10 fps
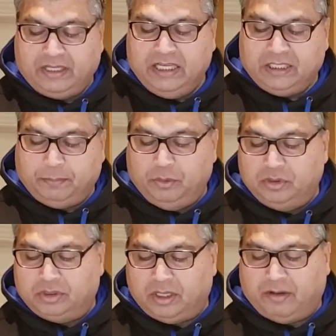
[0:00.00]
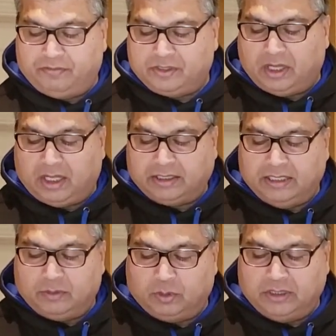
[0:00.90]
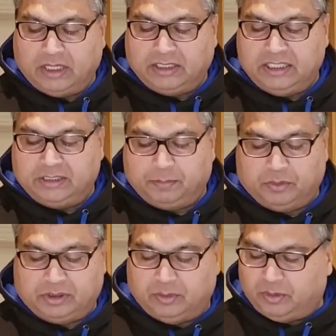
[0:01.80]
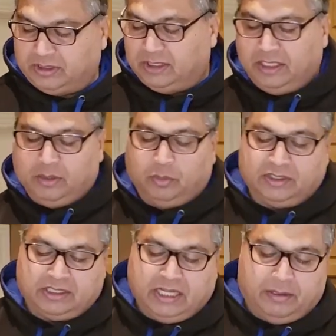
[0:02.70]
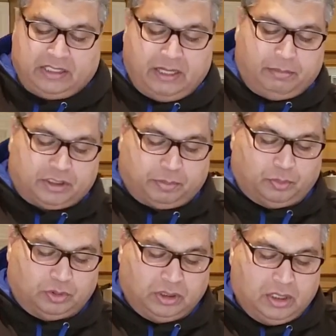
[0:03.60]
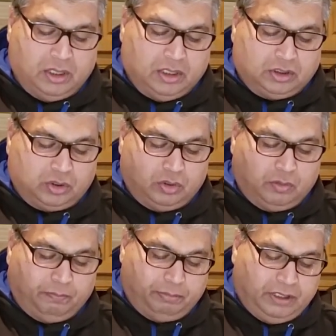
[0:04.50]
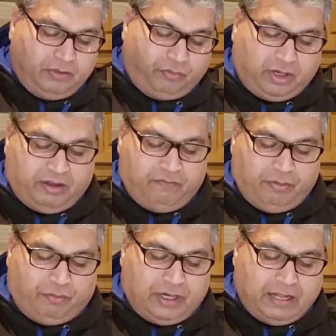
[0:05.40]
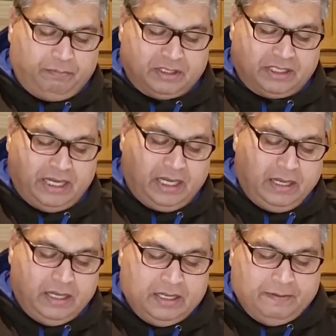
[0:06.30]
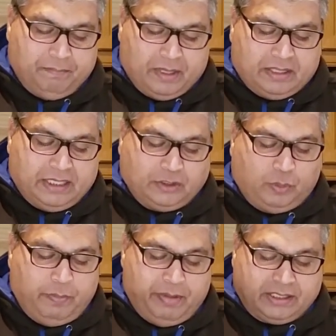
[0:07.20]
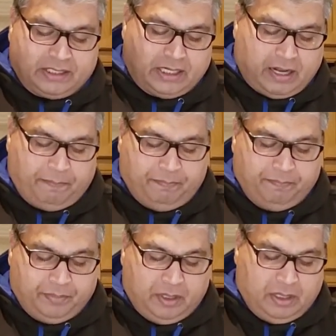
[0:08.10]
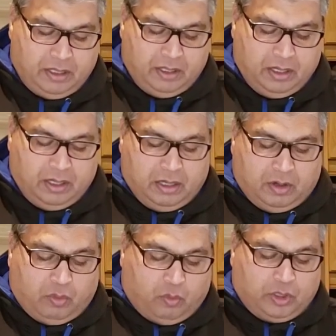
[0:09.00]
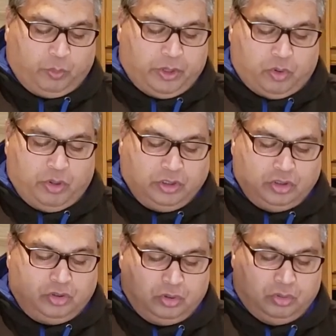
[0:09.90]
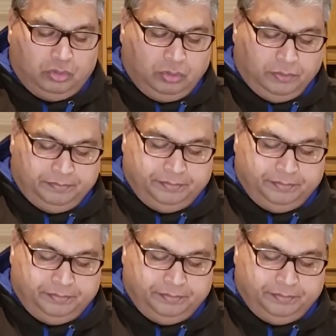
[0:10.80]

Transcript: teaspoons of salt. It was not teaspoons, it was tablespoon. So please forgive me for that mistake. This we mix it up. What we're going to do,